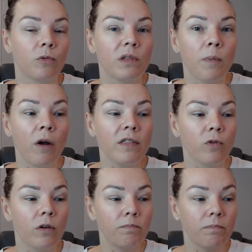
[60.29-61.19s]
response
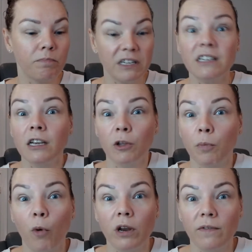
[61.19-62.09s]
or a particular
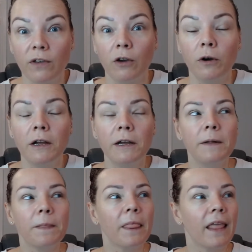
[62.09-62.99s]
point of view.
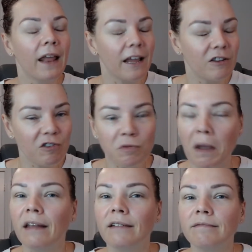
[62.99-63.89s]
And I just wait.